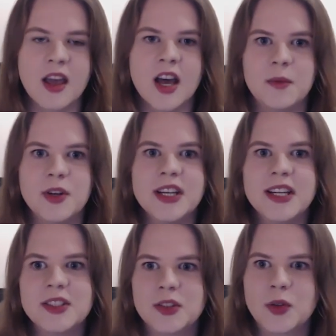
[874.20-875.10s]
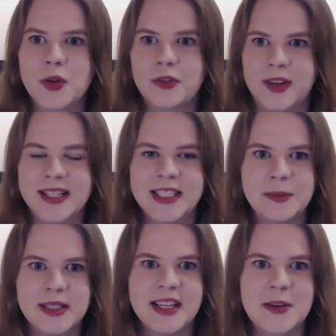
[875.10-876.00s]
I'm not going to talk very
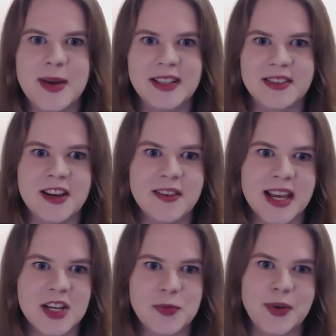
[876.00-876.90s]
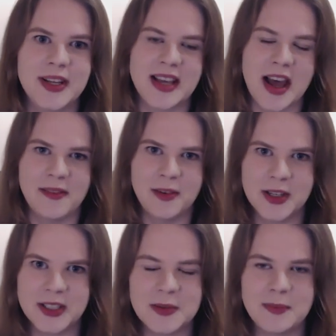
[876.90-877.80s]
deeply about GraphCache, but I'm
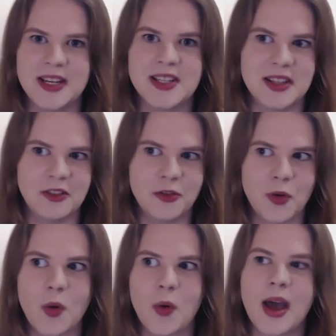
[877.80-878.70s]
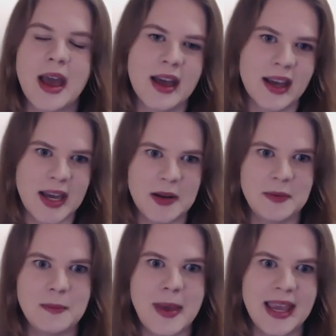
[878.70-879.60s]
going to mention the four kind of
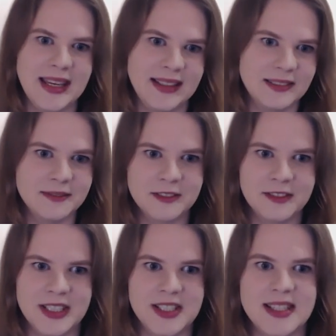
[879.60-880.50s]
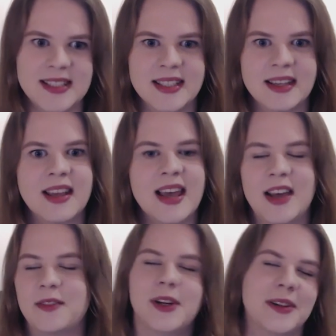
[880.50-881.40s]
main features,
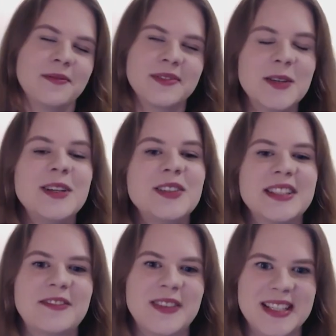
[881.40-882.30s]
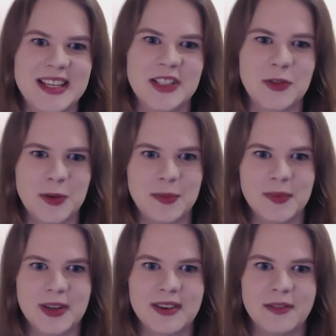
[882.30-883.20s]
uh, well, some interesting features
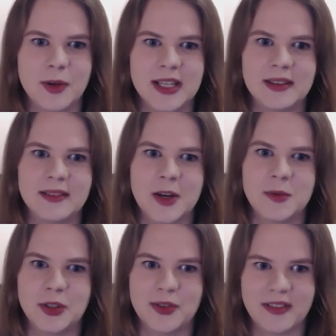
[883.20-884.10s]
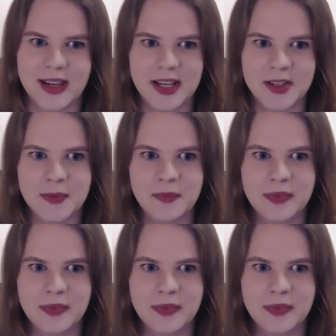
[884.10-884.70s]
from when it comes to GraphCache.